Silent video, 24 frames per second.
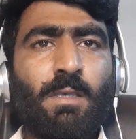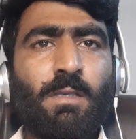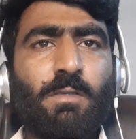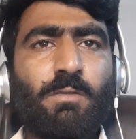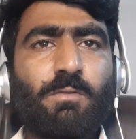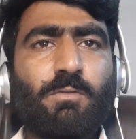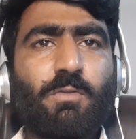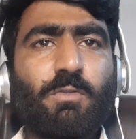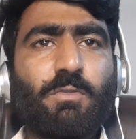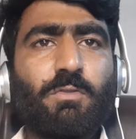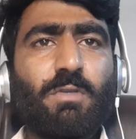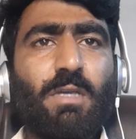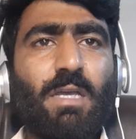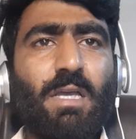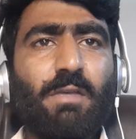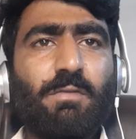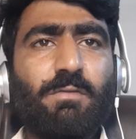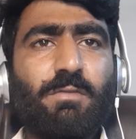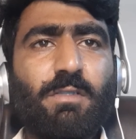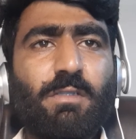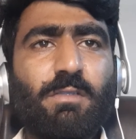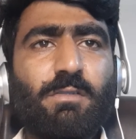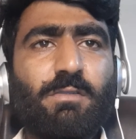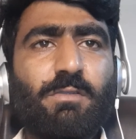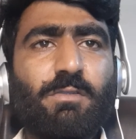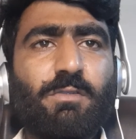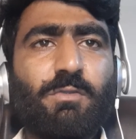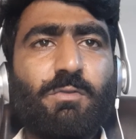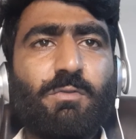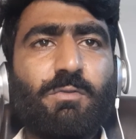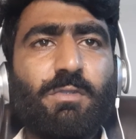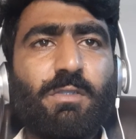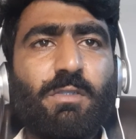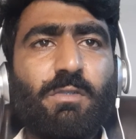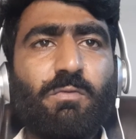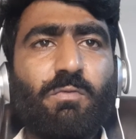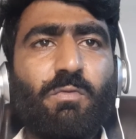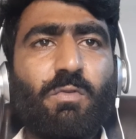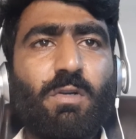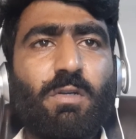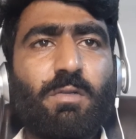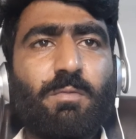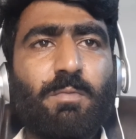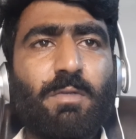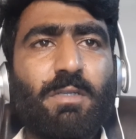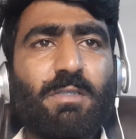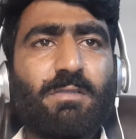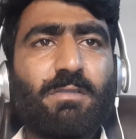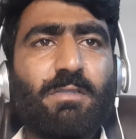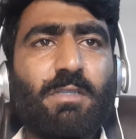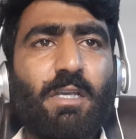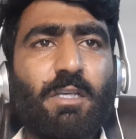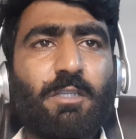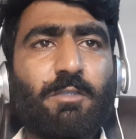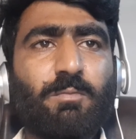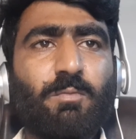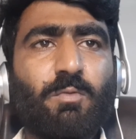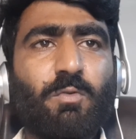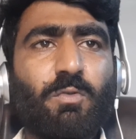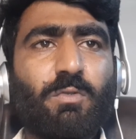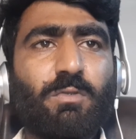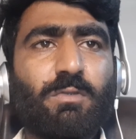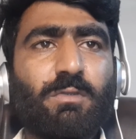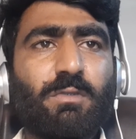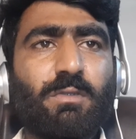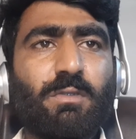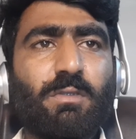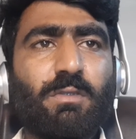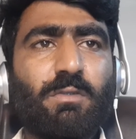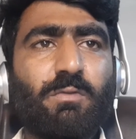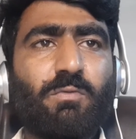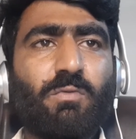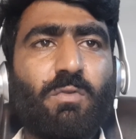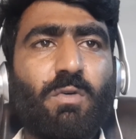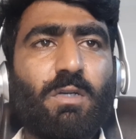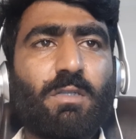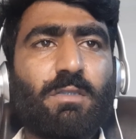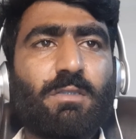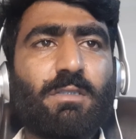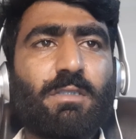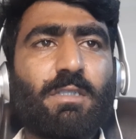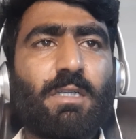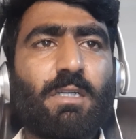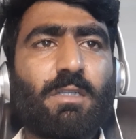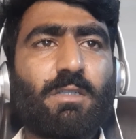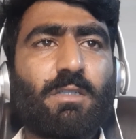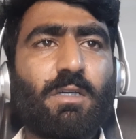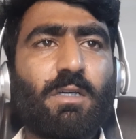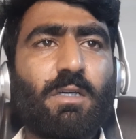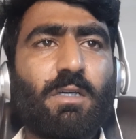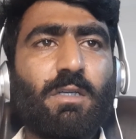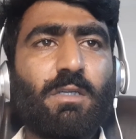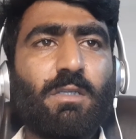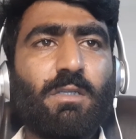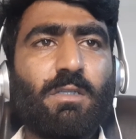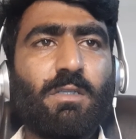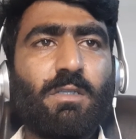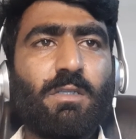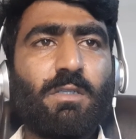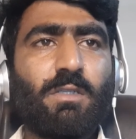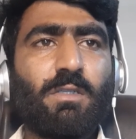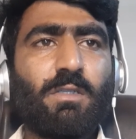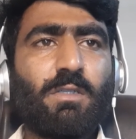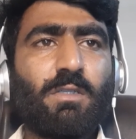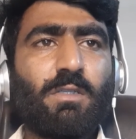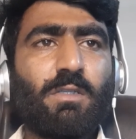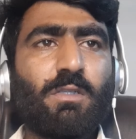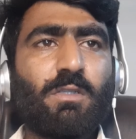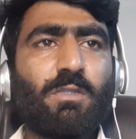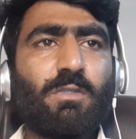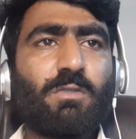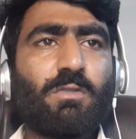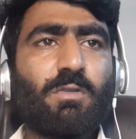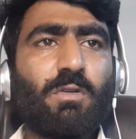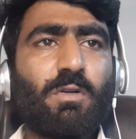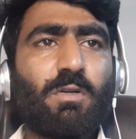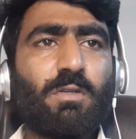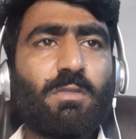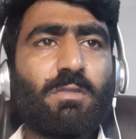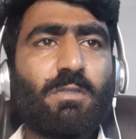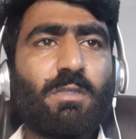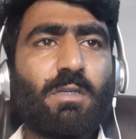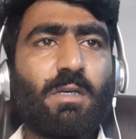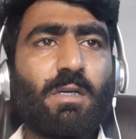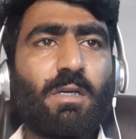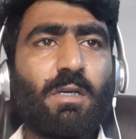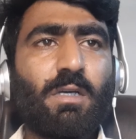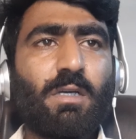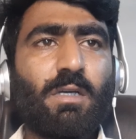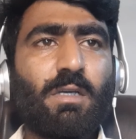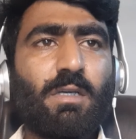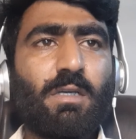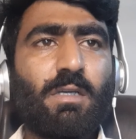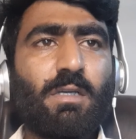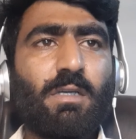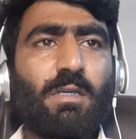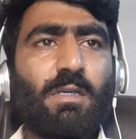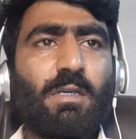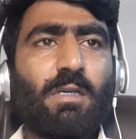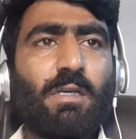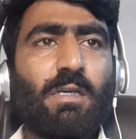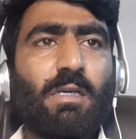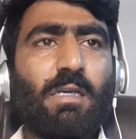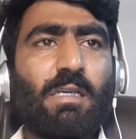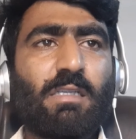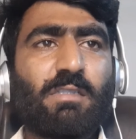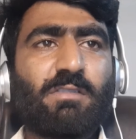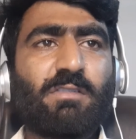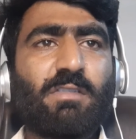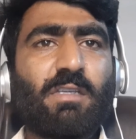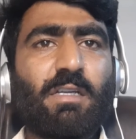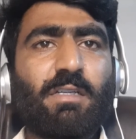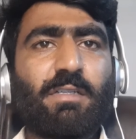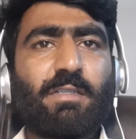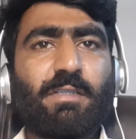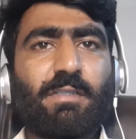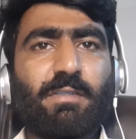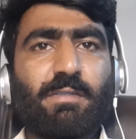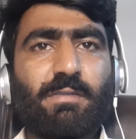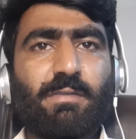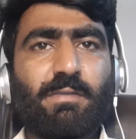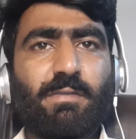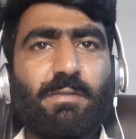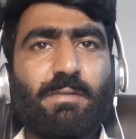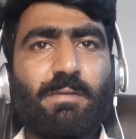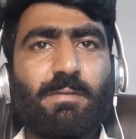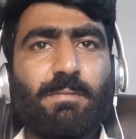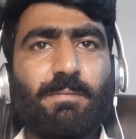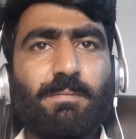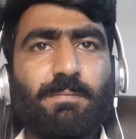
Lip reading: So you have just using WordPress dashboards for the data, not the aesthetics.